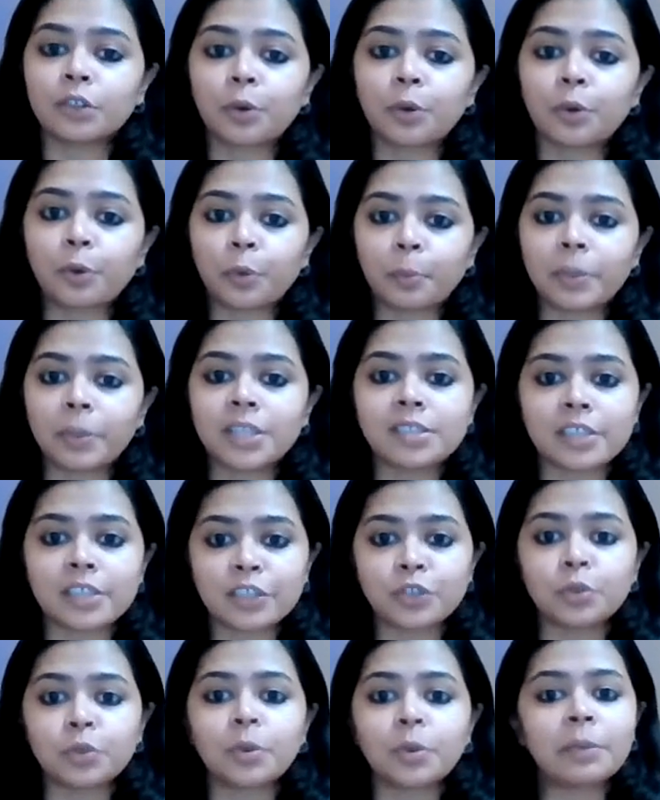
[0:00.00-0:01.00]
crore rupees
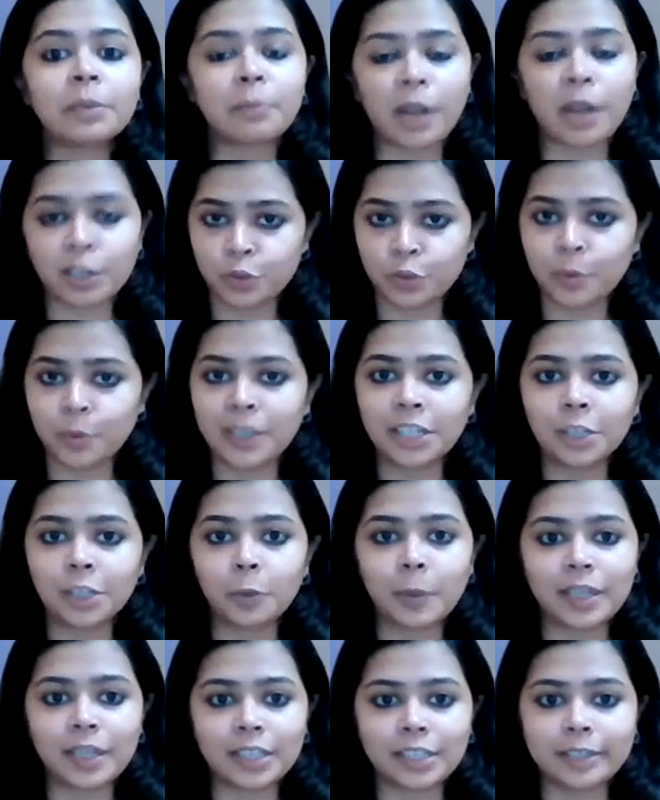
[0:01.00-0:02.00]
issue in March
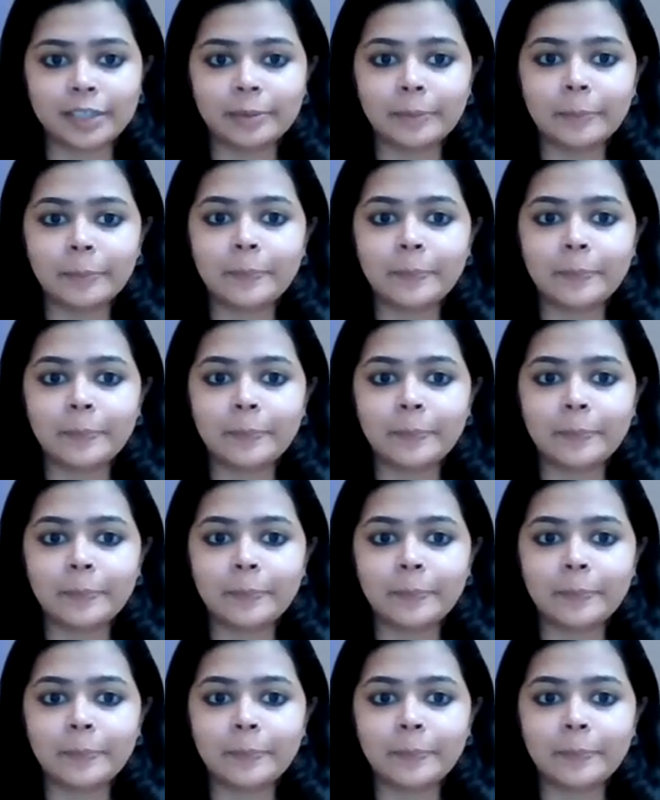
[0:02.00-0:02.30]
2020.